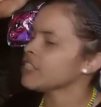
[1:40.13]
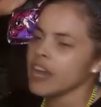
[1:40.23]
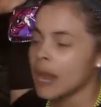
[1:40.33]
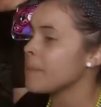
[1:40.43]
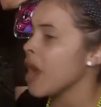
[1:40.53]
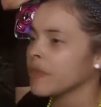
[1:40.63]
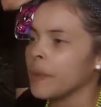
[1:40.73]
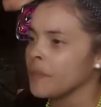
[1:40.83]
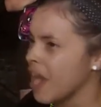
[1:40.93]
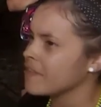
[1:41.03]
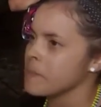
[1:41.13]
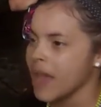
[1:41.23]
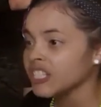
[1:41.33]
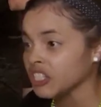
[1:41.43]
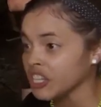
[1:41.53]
not about the private
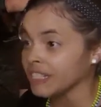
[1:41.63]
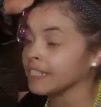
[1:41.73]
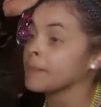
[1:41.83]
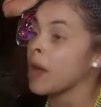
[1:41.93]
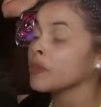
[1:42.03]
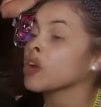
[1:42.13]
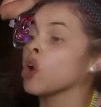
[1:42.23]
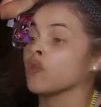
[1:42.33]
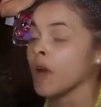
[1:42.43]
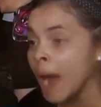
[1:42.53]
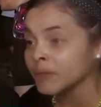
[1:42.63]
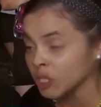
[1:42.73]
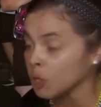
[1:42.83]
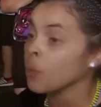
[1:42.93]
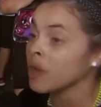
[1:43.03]
messages. It's about the
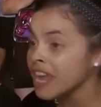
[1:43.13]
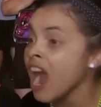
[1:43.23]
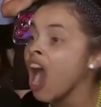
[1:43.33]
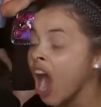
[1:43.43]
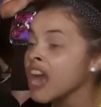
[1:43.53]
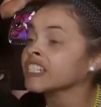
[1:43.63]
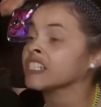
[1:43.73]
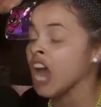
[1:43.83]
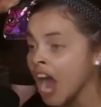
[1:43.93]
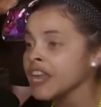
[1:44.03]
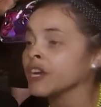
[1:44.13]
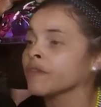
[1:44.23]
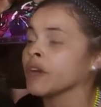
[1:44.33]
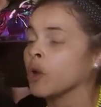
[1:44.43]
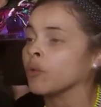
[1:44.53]
corruption. We are tired of
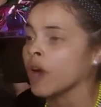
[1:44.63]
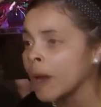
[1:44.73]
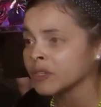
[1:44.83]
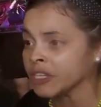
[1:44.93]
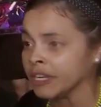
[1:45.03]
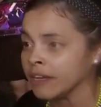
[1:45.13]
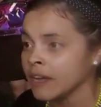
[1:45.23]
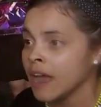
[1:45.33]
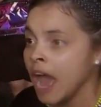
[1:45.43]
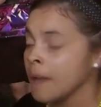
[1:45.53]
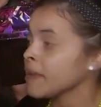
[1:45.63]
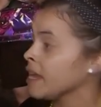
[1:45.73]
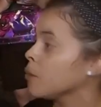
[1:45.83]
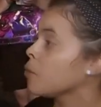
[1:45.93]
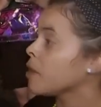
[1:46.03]
the corruption. I
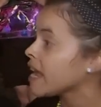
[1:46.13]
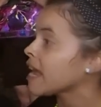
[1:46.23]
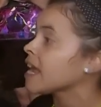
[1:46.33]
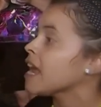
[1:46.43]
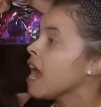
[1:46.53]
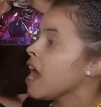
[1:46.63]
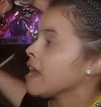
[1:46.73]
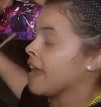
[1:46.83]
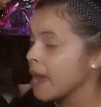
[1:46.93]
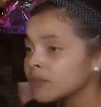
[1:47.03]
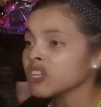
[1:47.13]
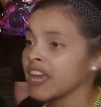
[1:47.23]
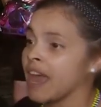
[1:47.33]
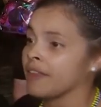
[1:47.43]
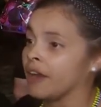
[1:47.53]
mean, we came
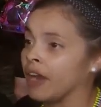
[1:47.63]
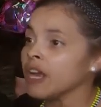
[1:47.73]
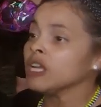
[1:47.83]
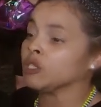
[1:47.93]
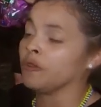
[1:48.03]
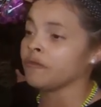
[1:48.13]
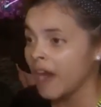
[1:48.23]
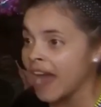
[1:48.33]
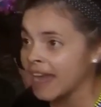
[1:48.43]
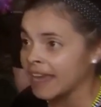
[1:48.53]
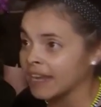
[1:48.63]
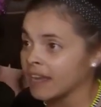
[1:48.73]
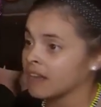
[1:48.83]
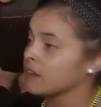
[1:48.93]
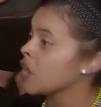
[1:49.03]
together to fight
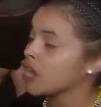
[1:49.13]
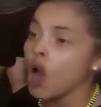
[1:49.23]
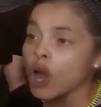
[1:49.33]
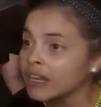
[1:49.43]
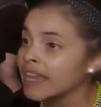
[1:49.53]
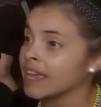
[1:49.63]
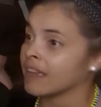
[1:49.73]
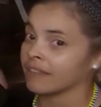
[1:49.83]
not only